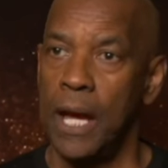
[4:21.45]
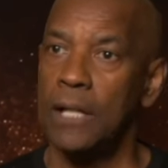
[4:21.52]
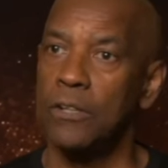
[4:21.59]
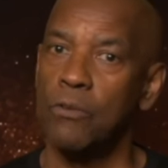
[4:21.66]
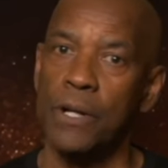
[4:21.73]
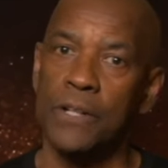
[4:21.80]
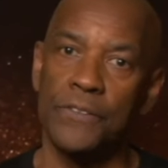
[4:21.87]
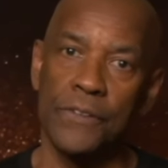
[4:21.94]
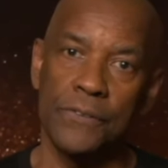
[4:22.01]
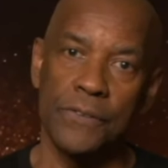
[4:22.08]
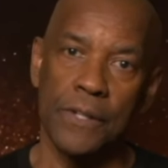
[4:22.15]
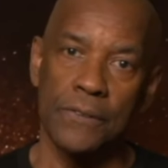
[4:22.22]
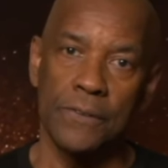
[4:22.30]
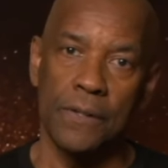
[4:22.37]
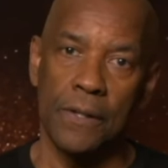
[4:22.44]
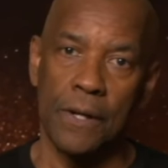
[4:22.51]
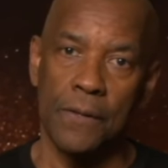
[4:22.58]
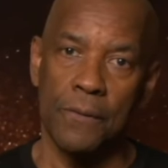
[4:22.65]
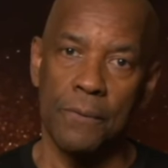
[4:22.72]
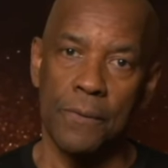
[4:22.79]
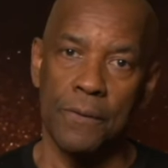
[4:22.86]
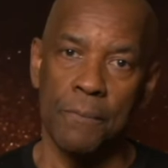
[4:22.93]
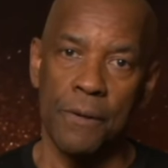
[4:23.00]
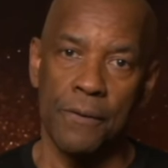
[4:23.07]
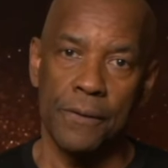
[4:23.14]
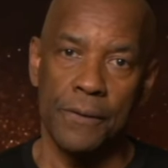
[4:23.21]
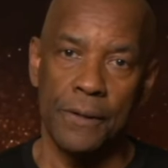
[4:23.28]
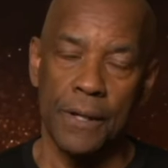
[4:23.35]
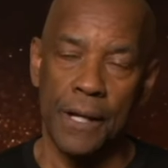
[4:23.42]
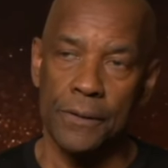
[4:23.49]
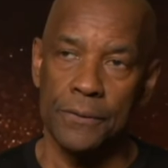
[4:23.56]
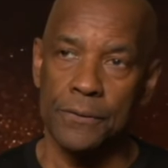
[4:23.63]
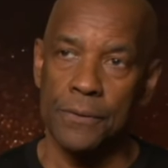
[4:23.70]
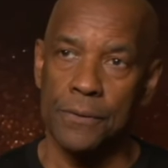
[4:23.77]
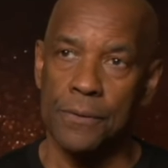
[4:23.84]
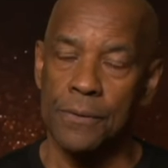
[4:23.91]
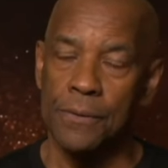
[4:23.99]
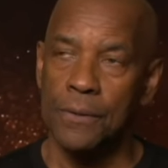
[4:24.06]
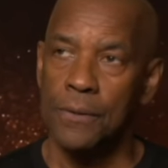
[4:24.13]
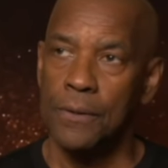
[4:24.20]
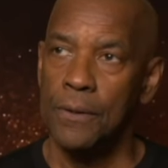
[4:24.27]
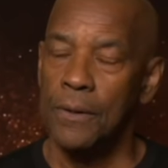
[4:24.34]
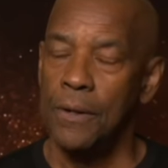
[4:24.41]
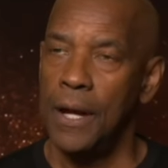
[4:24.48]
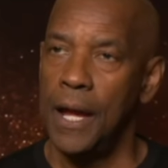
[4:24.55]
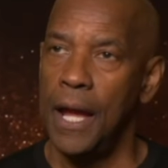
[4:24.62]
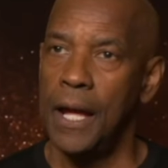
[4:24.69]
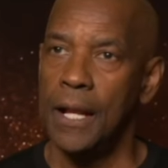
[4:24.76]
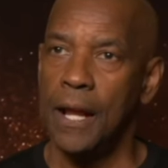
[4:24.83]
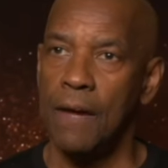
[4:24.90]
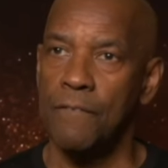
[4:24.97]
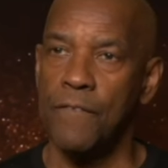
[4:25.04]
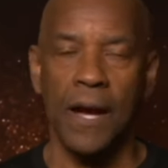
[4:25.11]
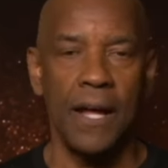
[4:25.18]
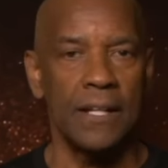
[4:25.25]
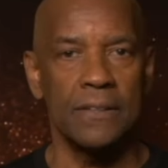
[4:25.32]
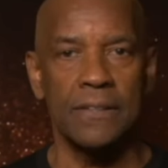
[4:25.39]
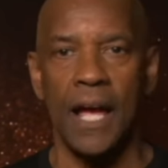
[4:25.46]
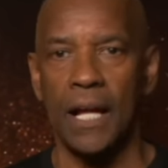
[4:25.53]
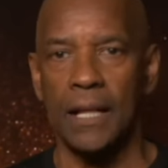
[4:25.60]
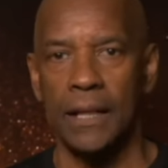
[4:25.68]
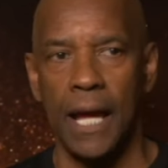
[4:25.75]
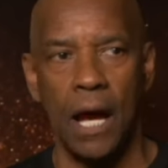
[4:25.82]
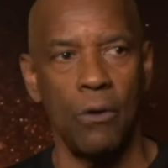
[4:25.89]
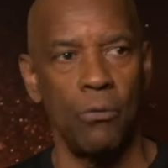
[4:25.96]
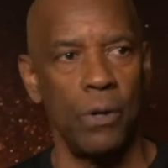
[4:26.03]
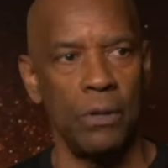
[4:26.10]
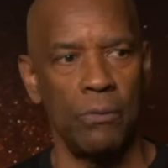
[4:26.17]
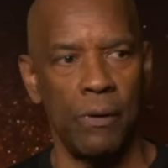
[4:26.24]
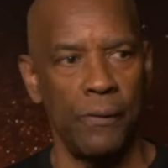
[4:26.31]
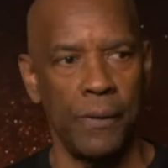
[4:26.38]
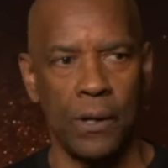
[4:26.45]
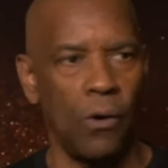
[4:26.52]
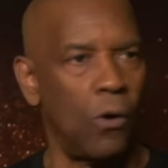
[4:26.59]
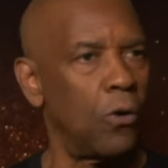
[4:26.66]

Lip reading: Denzel is by all accounts one of the greatest actors screen has ever seen.